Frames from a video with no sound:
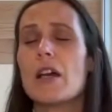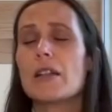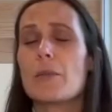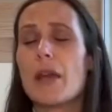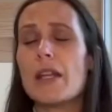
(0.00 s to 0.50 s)

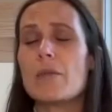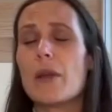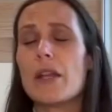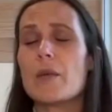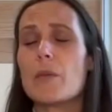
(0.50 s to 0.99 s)
the pain, the
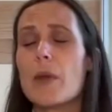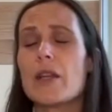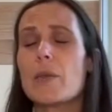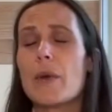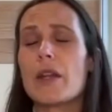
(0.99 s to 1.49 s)
pain, the pain,
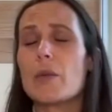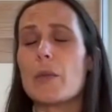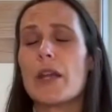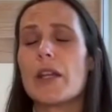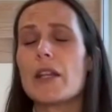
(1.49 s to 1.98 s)
the pain, the
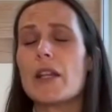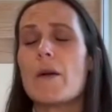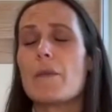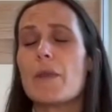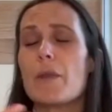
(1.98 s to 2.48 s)
pain,
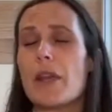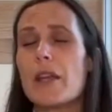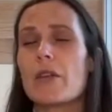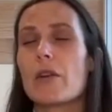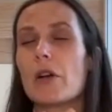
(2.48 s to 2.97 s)
the pain
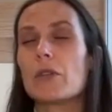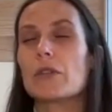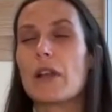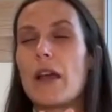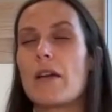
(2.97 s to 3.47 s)
around
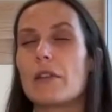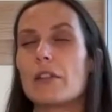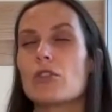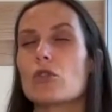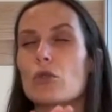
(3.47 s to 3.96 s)

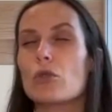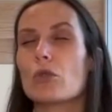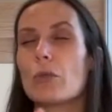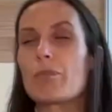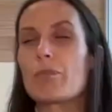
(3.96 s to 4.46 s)
having to,